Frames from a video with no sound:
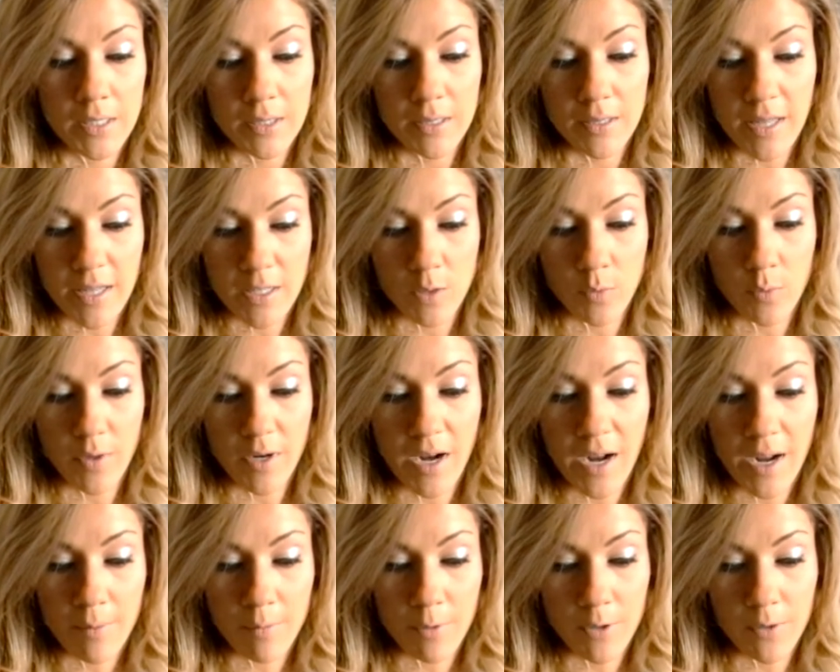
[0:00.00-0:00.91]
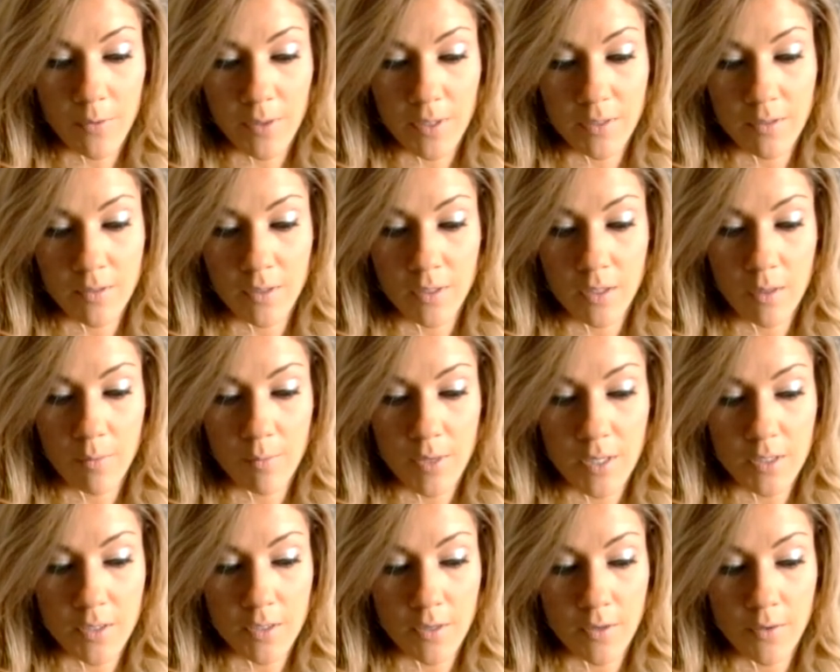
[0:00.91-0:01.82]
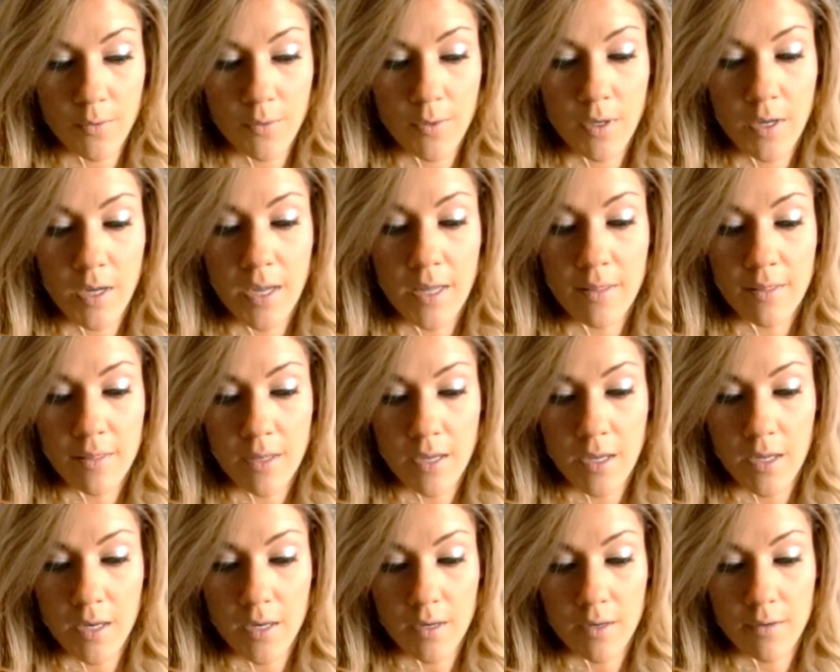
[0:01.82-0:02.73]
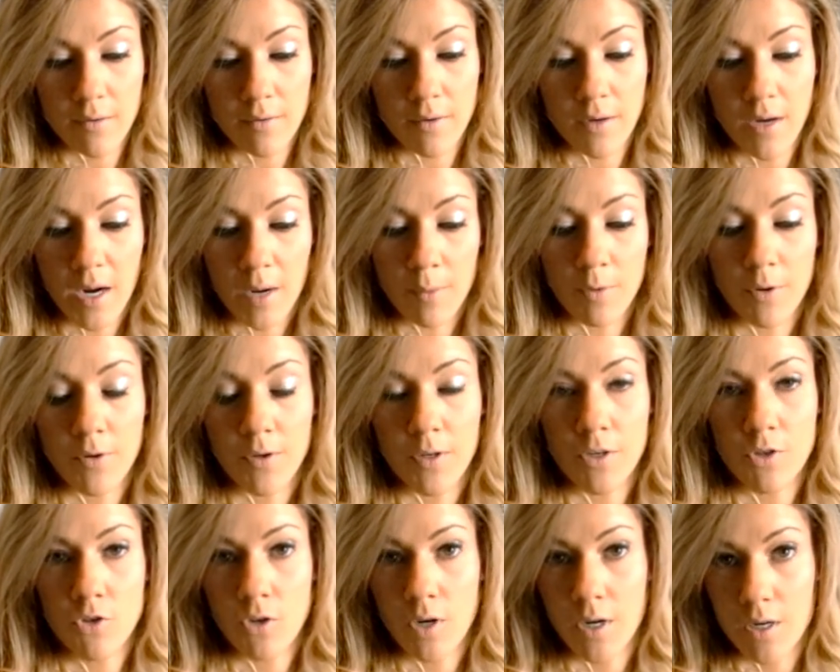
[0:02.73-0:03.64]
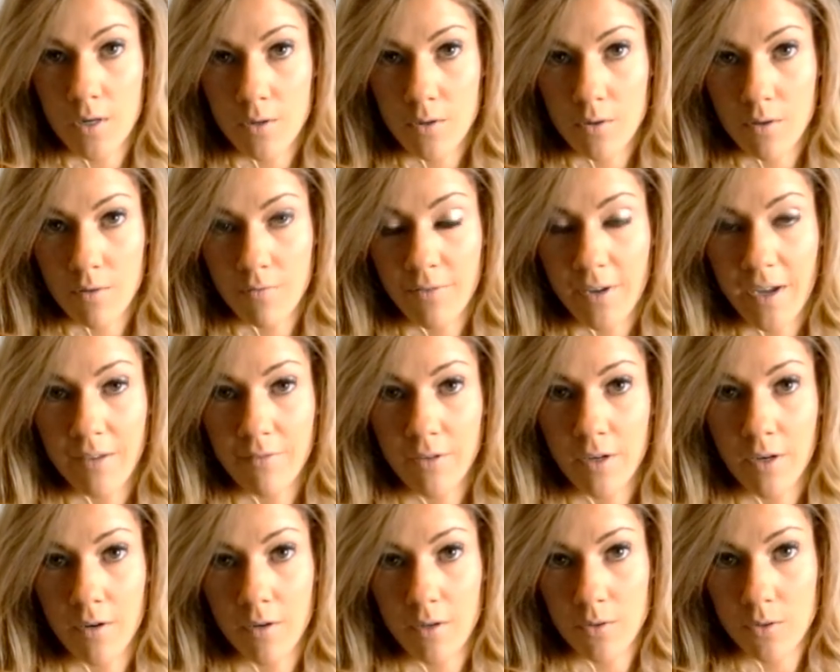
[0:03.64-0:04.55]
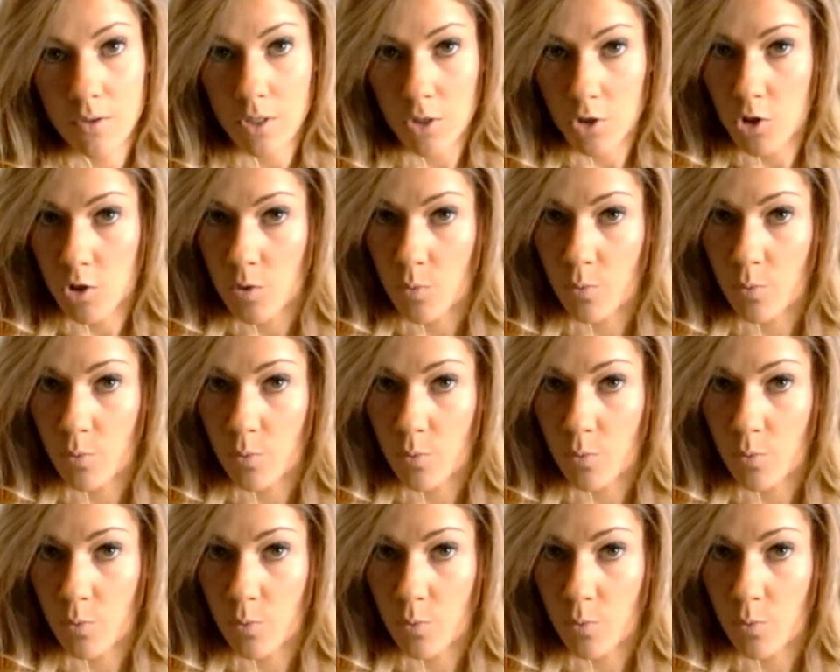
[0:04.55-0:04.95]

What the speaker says: that's what I'm going to commit to. And then I'm going to try to do the 5 cardio sessions